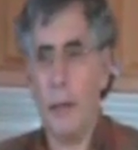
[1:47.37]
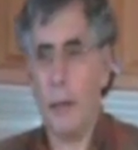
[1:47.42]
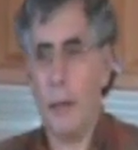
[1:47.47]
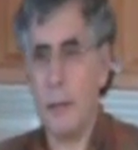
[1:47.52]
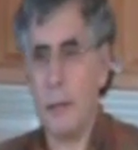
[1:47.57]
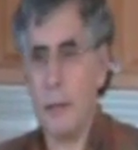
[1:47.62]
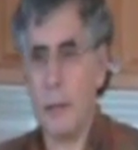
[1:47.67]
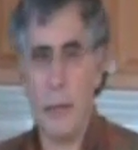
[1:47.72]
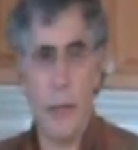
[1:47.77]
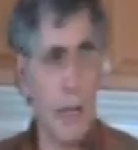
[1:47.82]

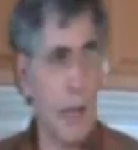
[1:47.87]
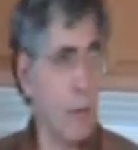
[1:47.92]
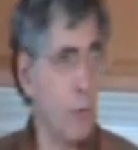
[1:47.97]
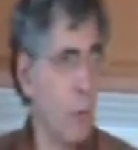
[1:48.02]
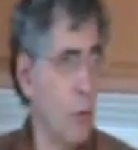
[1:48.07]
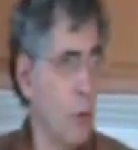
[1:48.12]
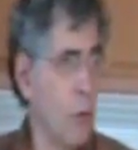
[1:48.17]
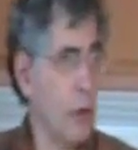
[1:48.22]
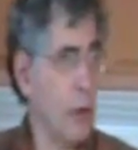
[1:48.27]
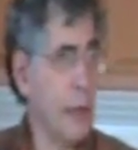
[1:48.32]
is, and
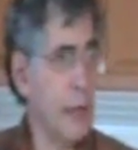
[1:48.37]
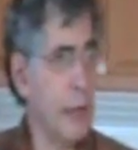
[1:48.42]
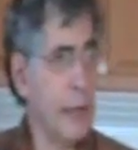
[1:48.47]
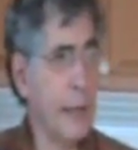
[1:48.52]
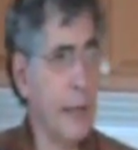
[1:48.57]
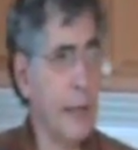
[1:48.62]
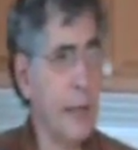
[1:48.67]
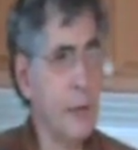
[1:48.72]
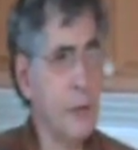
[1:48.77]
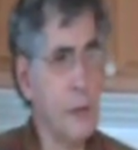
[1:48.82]
we're in a
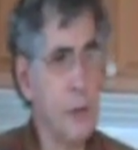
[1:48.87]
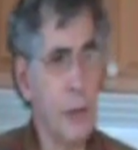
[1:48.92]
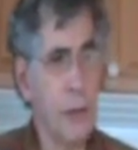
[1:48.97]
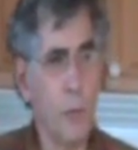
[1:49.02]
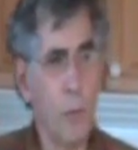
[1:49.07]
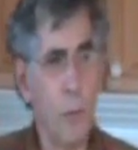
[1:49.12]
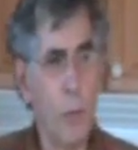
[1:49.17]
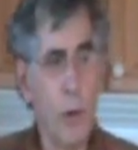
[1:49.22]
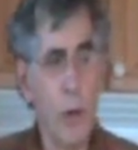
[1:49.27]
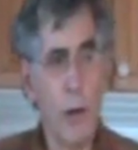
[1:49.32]

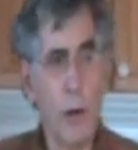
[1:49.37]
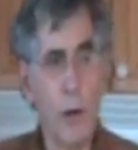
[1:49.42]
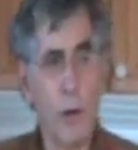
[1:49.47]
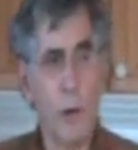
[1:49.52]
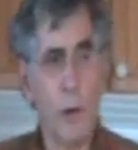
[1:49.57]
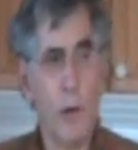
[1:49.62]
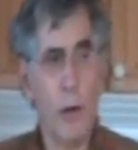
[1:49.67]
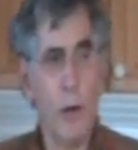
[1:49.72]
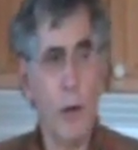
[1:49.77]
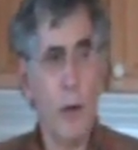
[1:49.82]
kitchen
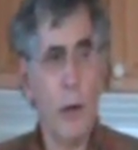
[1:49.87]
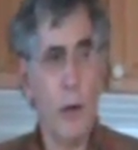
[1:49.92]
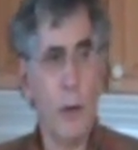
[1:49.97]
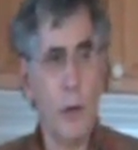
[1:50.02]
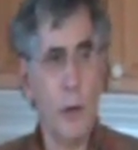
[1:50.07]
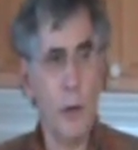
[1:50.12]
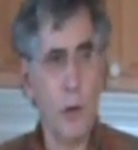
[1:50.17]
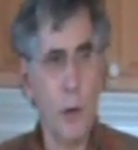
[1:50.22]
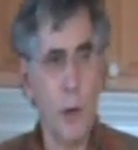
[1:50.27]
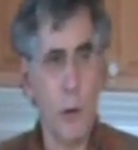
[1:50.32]
where
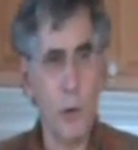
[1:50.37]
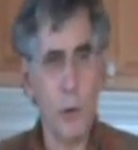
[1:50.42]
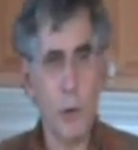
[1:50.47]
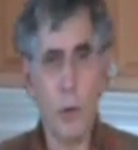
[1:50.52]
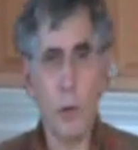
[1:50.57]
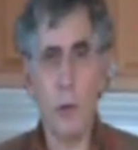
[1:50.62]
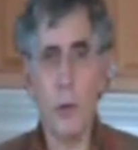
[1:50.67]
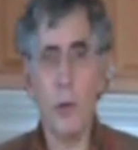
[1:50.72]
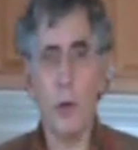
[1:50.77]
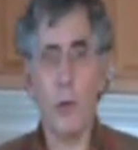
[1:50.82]

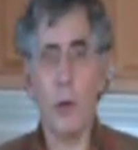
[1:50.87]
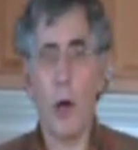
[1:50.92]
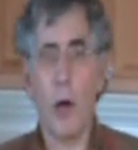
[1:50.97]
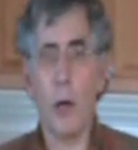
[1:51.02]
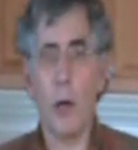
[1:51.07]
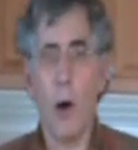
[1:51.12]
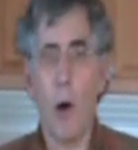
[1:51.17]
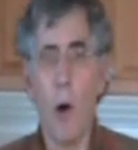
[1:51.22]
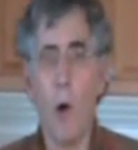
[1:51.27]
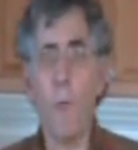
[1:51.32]
you're going
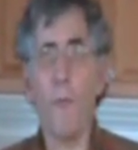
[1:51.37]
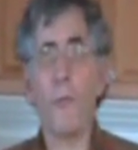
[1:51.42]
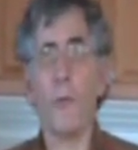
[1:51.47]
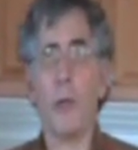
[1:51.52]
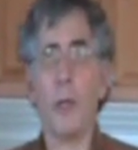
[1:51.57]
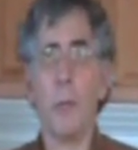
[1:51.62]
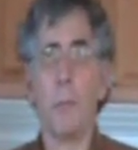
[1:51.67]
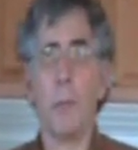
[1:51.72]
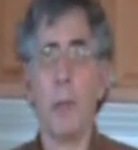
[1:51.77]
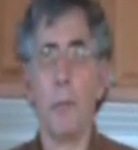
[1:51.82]
to
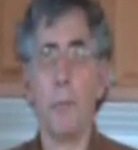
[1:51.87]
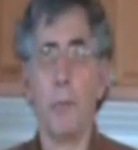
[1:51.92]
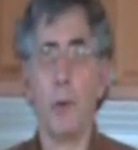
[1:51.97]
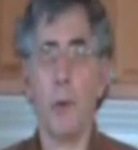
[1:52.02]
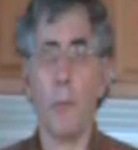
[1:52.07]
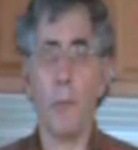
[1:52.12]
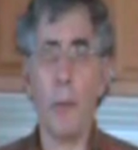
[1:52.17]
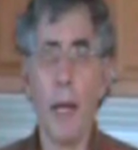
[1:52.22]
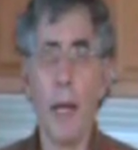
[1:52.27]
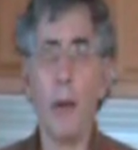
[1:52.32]
hopefully be
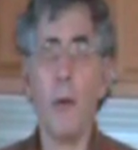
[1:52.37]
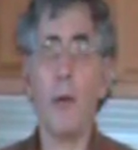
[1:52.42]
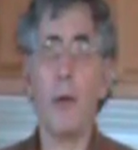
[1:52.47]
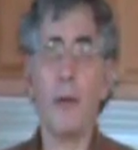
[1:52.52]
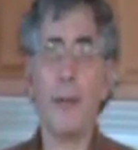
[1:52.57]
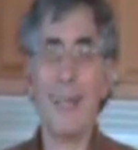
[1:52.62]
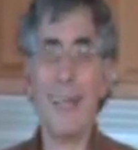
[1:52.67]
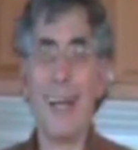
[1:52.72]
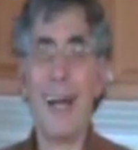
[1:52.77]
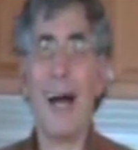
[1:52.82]

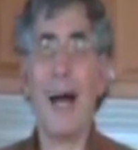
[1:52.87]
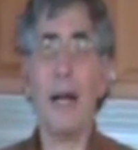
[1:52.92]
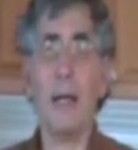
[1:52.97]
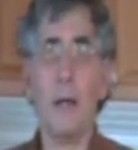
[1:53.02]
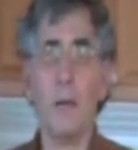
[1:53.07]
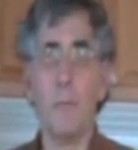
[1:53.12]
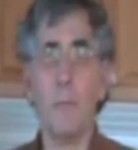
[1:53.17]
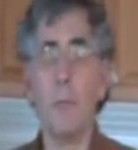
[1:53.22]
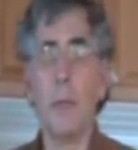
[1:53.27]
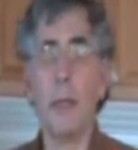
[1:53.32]
preparing the kind
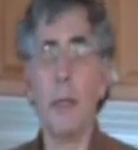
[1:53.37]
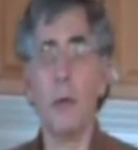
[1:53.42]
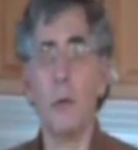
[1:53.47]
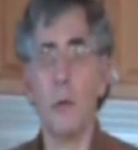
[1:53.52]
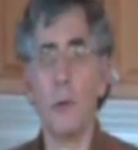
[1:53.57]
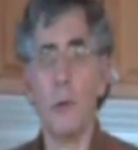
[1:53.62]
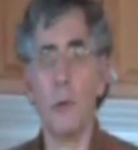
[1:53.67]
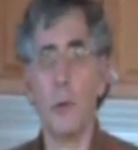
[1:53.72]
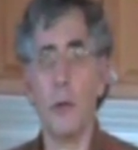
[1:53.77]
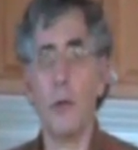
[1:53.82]
of
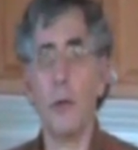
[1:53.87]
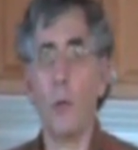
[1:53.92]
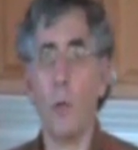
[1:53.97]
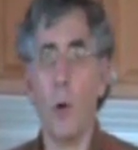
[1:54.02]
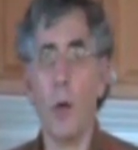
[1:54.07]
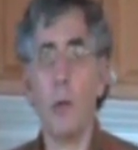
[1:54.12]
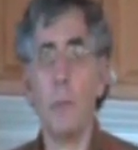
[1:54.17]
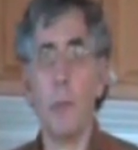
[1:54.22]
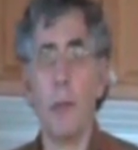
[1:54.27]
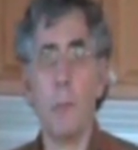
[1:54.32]
meals that you
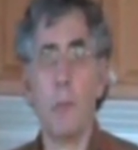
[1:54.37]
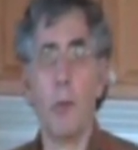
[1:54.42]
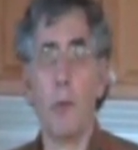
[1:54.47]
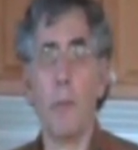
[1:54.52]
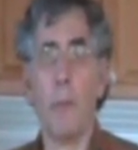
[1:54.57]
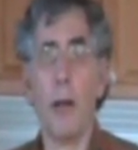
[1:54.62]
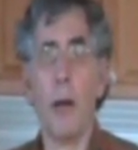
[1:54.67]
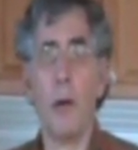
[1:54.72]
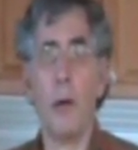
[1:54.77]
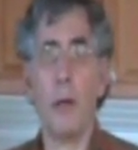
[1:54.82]
want to be
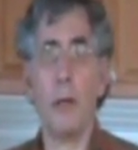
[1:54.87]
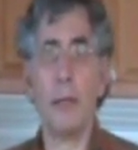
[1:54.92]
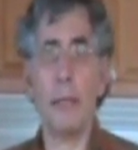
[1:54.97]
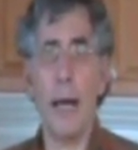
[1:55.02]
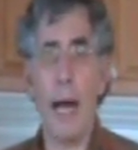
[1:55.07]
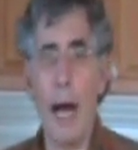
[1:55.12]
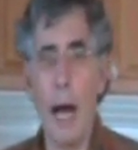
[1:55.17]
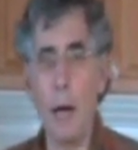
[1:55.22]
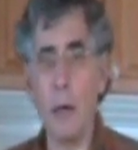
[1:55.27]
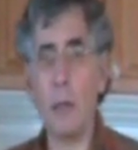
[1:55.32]
preparing
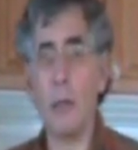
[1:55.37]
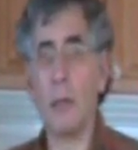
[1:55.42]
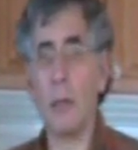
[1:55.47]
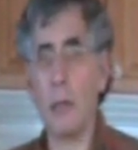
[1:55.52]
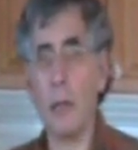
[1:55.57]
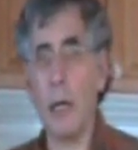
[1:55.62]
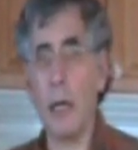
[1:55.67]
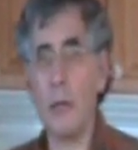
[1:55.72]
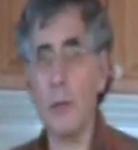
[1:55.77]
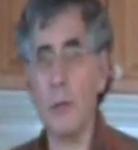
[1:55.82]
to
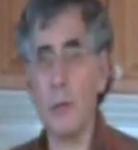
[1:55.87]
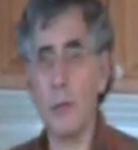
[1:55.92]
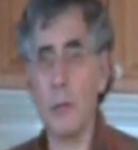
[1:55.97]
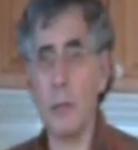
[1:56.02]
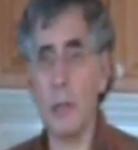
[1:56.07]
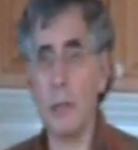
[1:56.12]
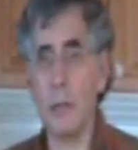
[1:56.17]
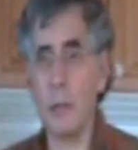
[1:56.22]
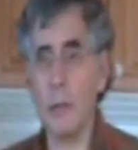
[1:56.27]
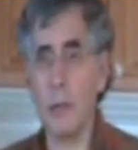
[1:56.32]
alkalinize your
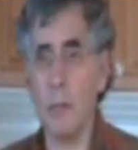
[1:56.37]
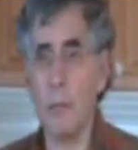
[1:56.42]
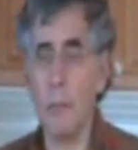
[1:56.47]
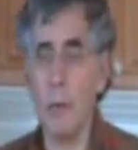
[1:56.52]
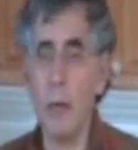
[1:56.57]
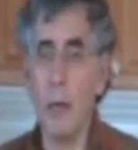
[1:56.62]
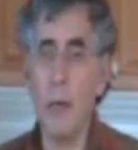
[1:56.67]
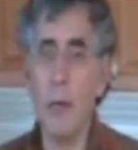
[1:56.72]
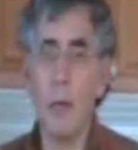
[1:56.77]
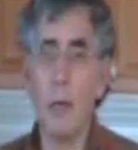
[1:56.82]
system,